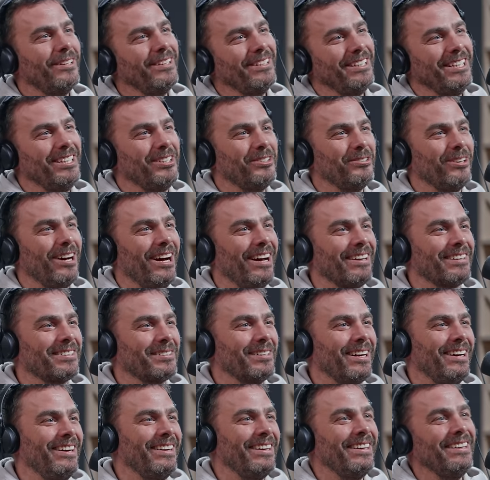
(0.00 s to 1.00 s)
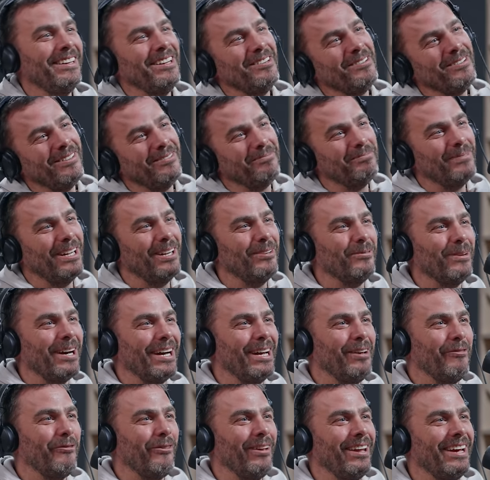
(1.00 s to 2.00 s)
you need to ask uh, my
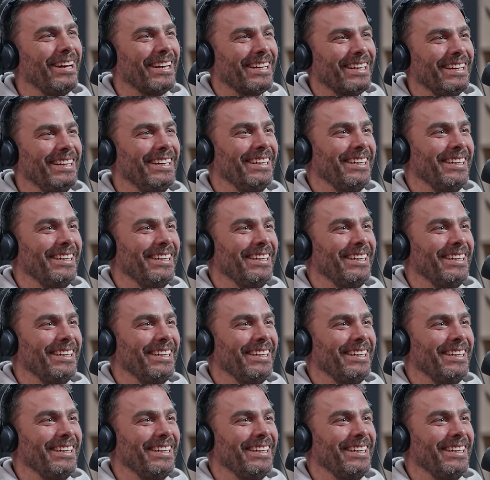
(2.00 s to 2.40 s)
wife like